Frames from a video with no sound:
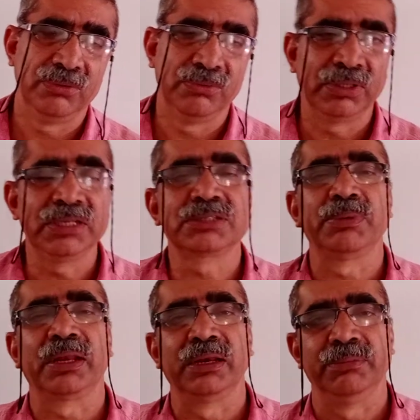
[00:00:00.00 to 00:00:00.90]
what is
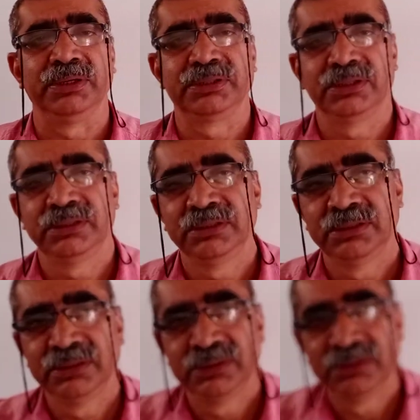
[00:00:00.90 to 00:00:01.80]
parliament.
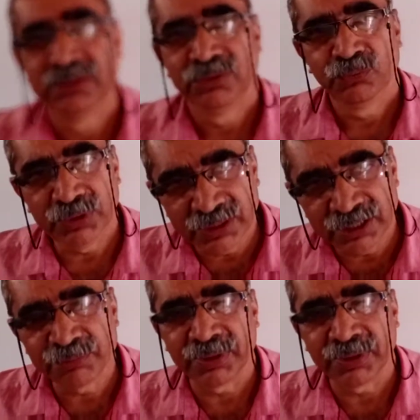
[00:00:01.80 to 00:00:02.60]
We need a